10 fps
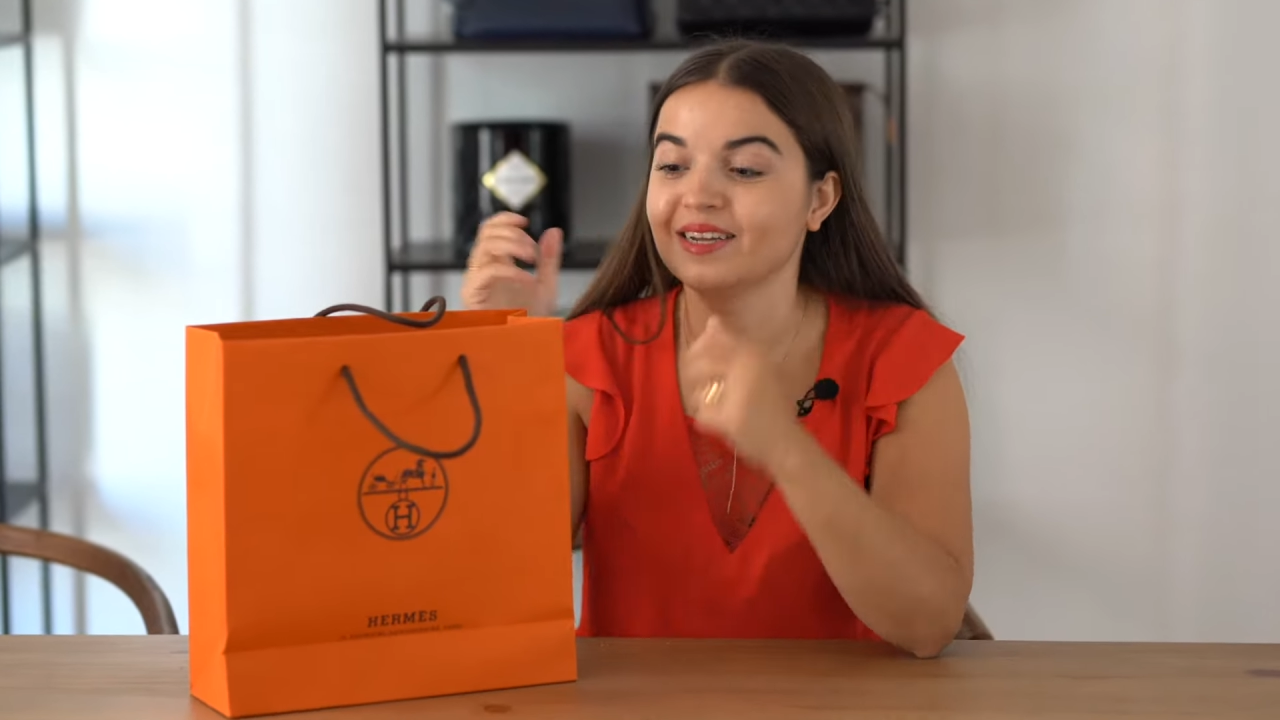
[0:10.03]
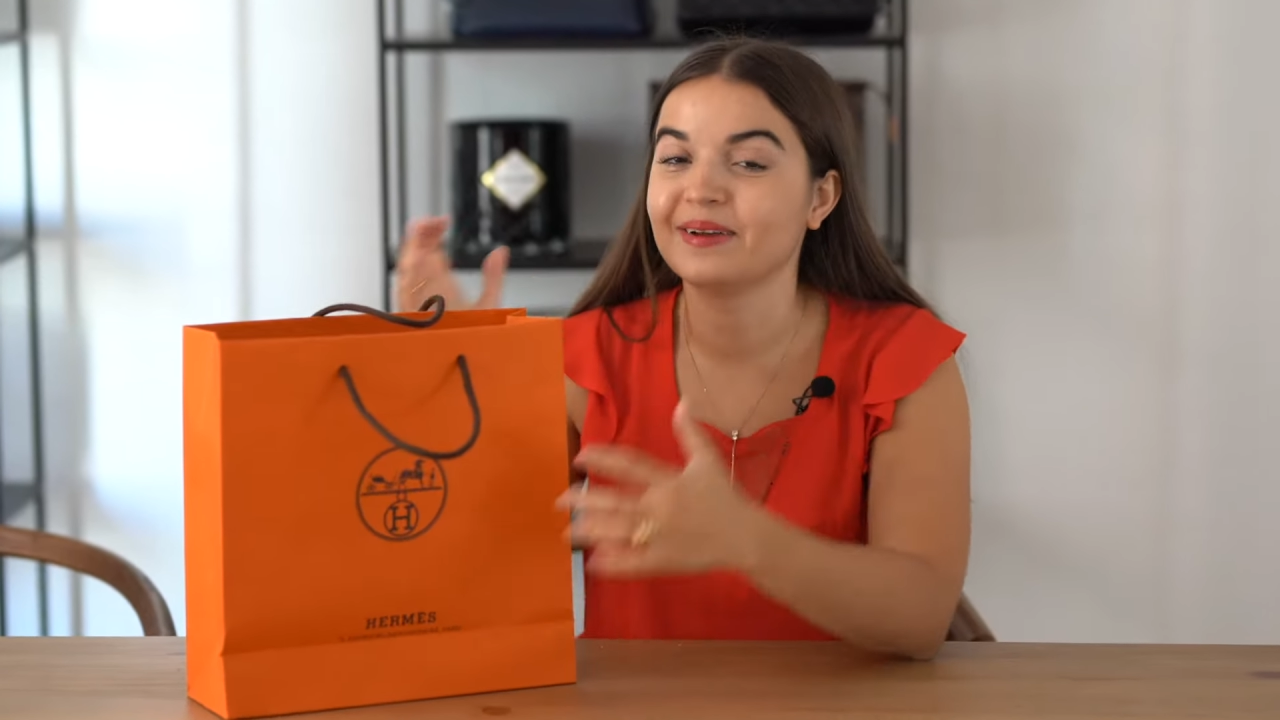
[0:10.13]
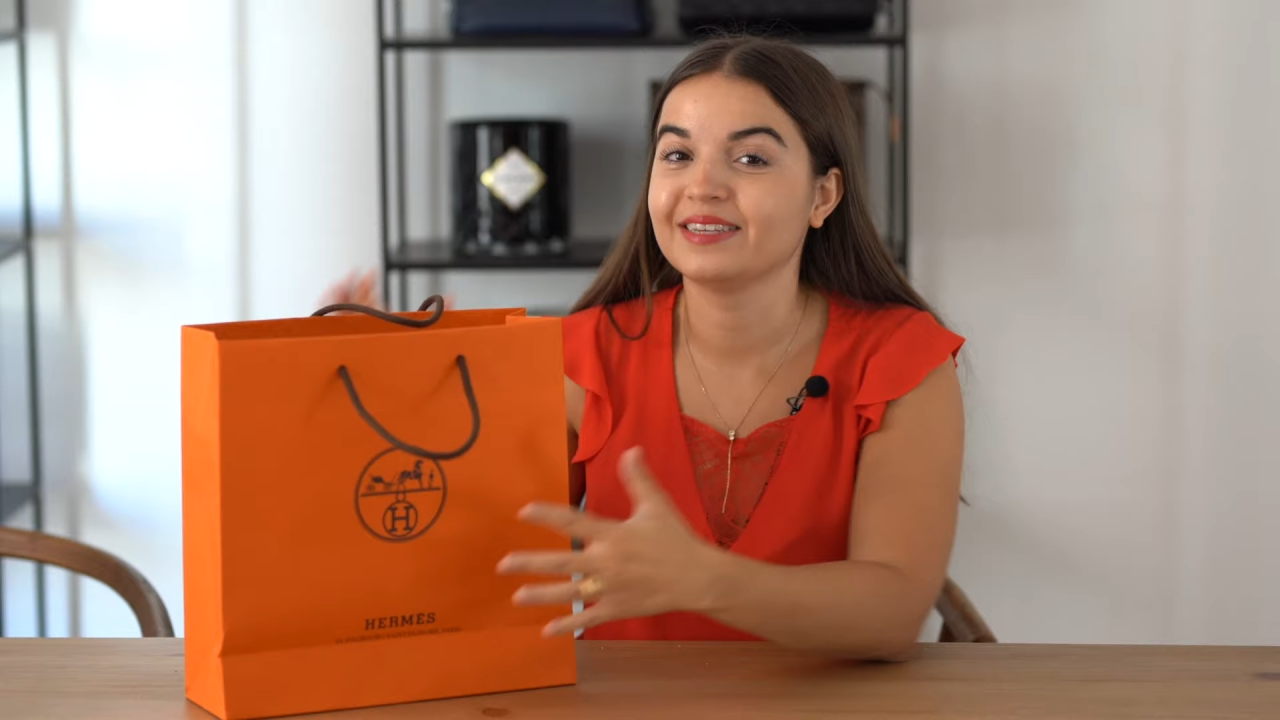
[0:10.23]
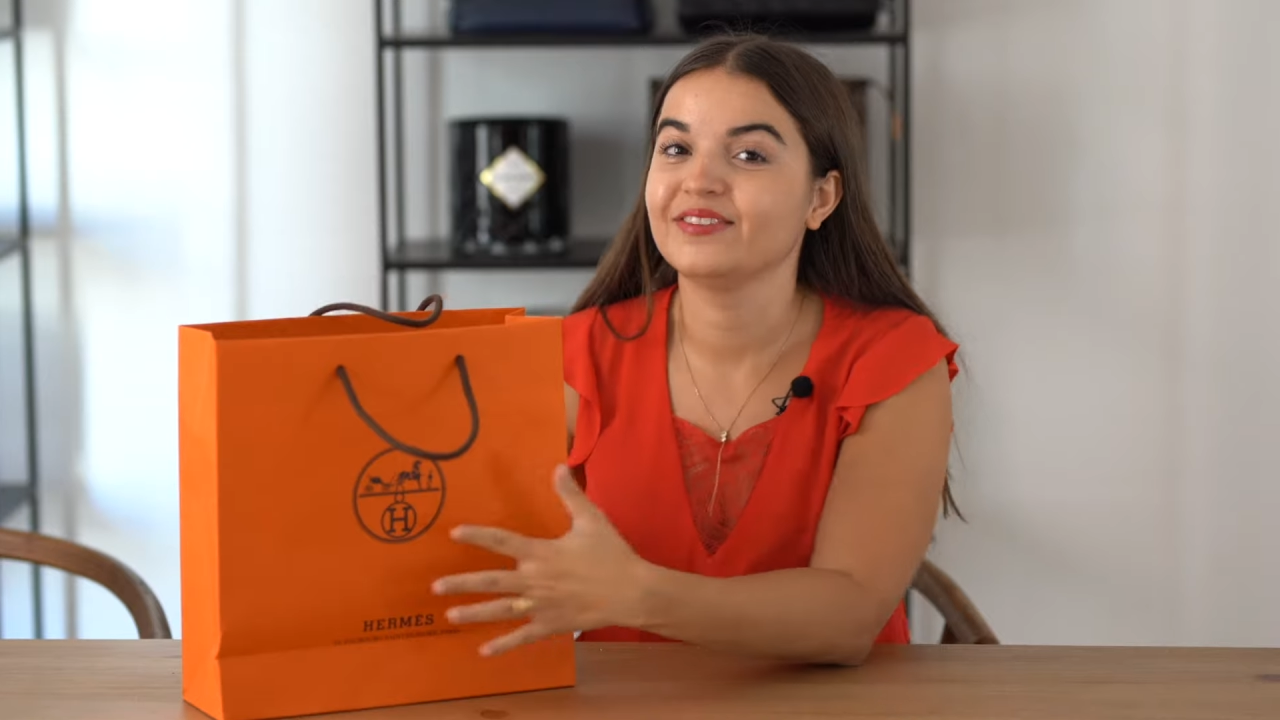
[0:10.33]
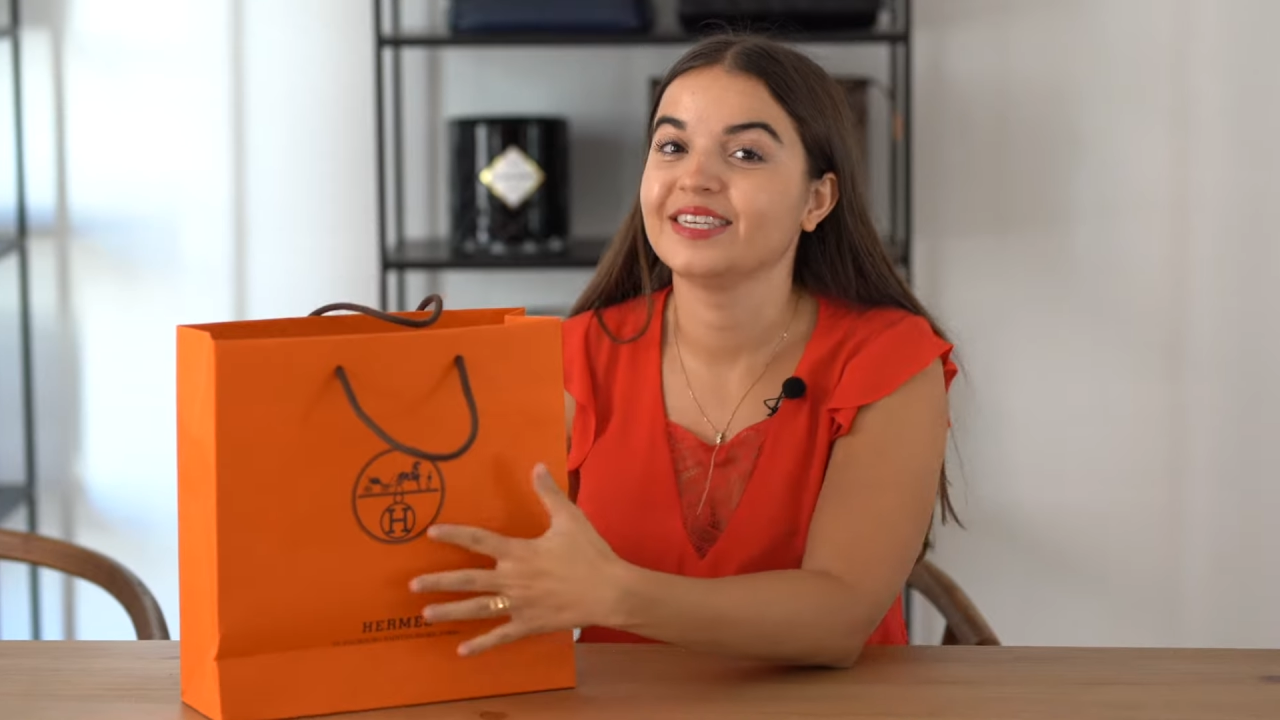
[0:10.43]

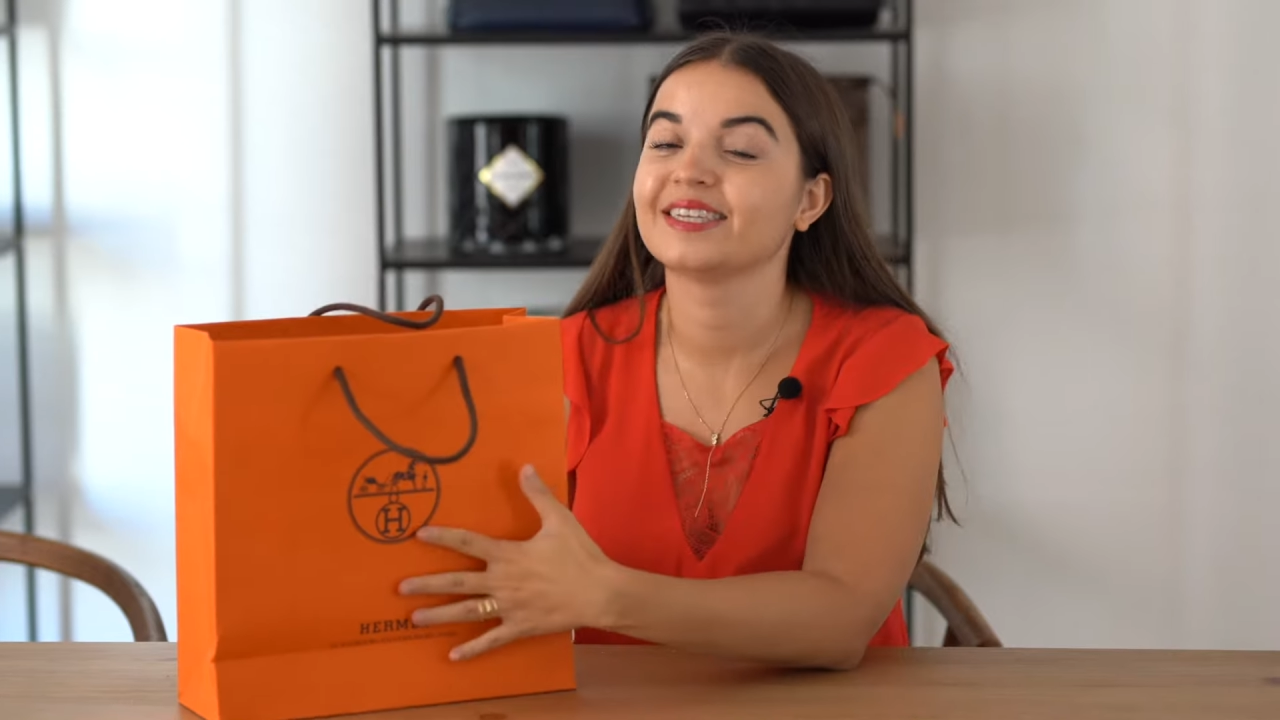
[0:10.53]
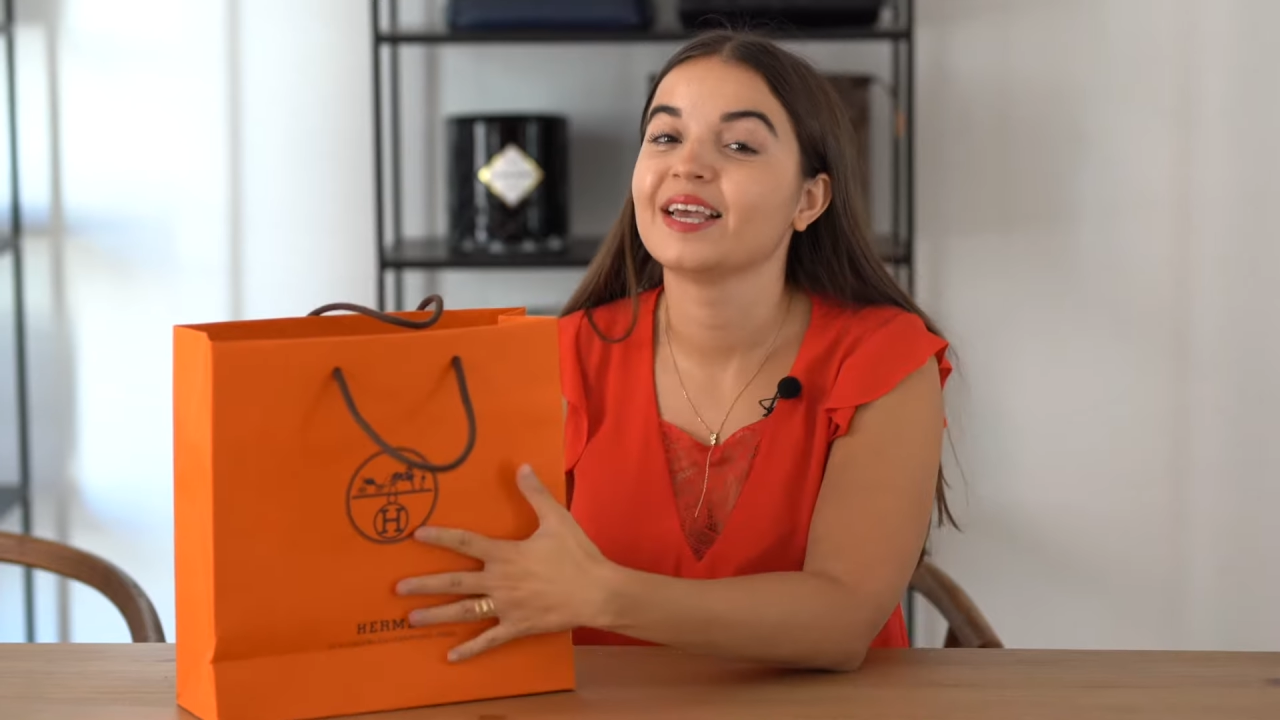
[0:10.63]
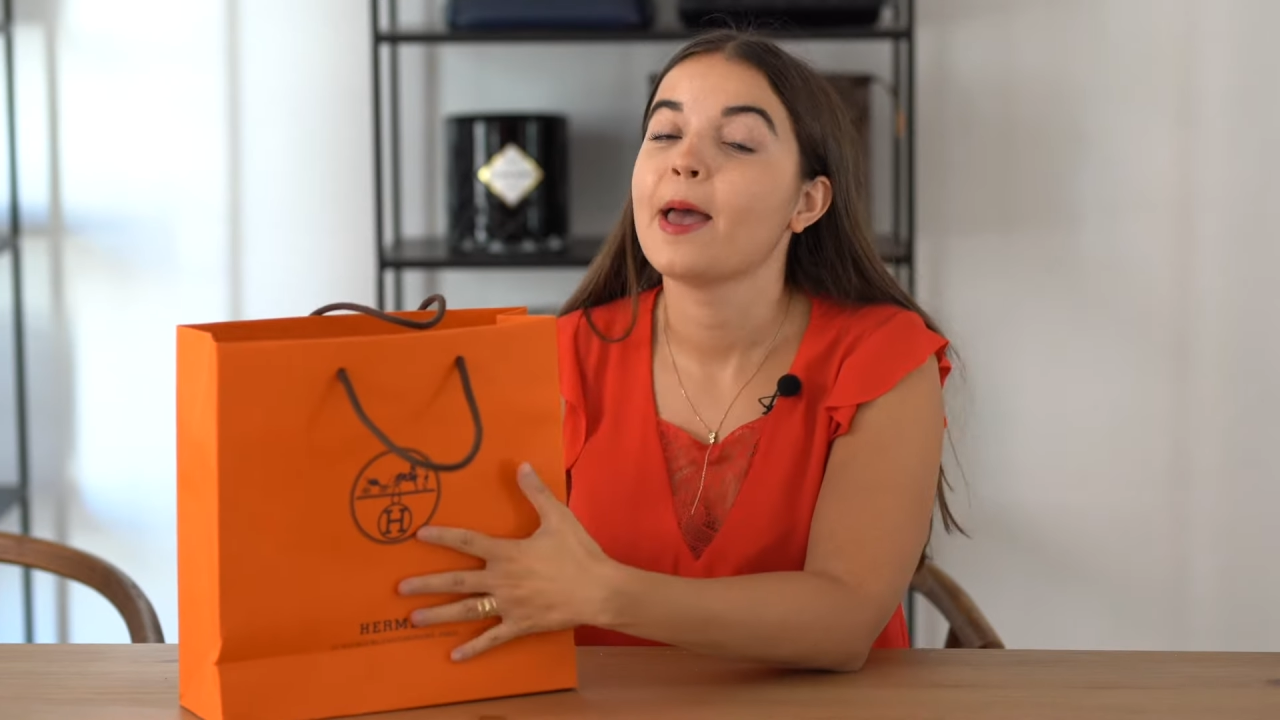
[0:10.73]
about this